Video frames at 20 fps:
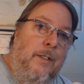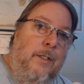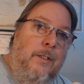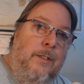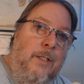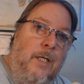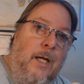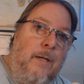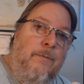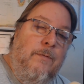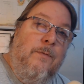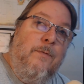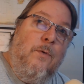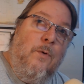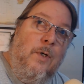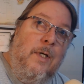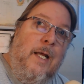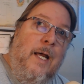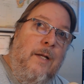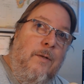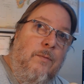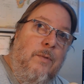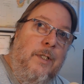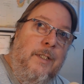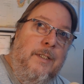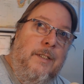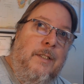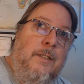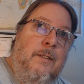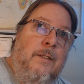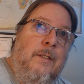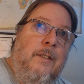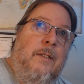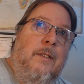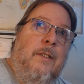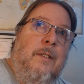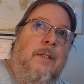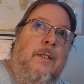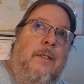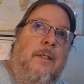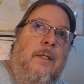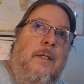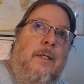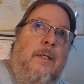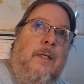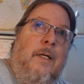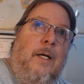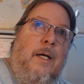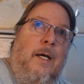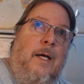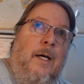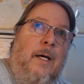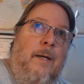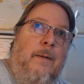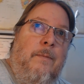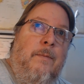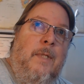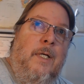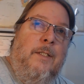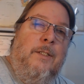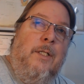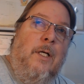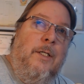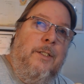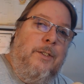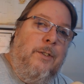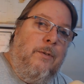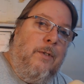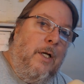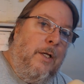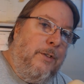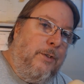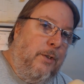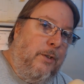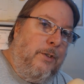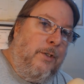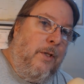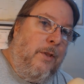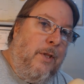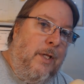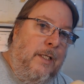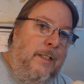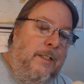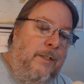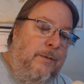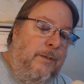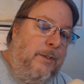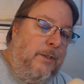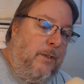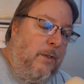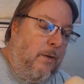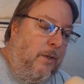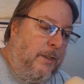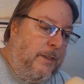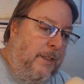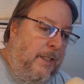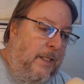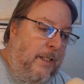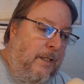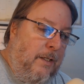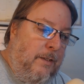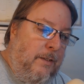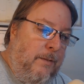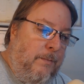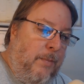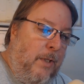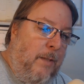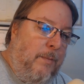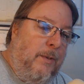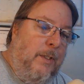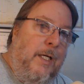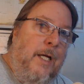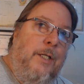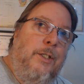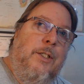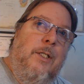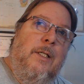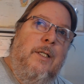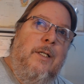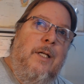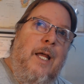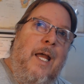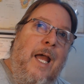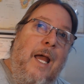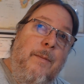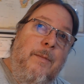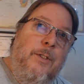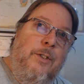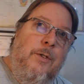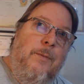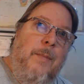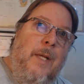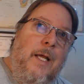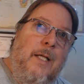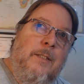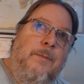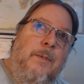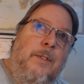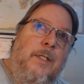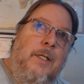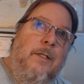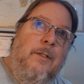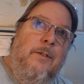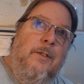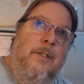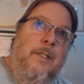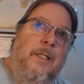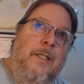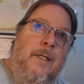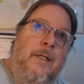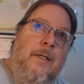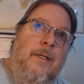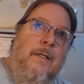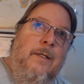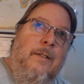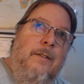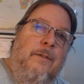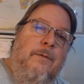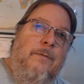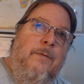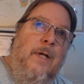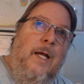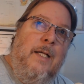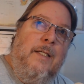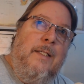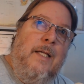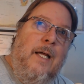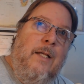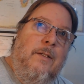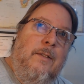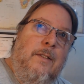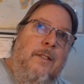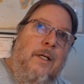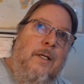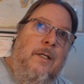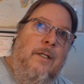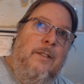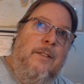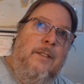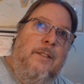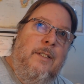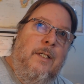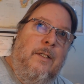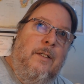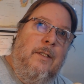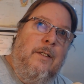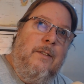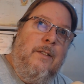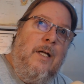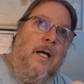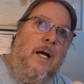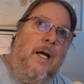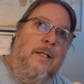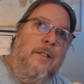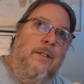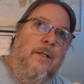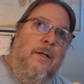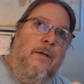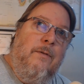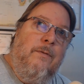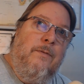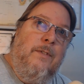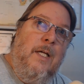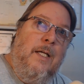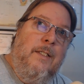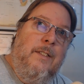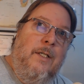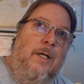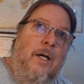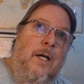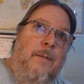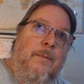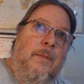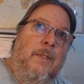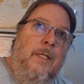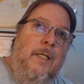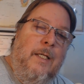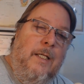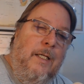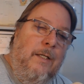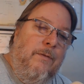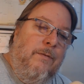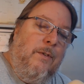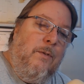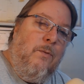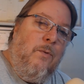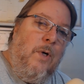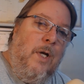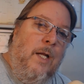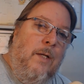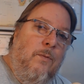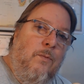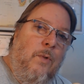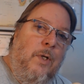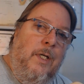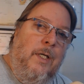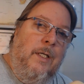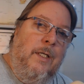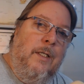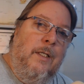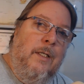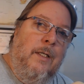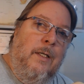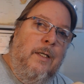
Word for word: of time for that reason. Um, there's also all sorts of things I was noticing on propagation on the amateur bands, particularly the fact that there's still a lot of daytime, even when we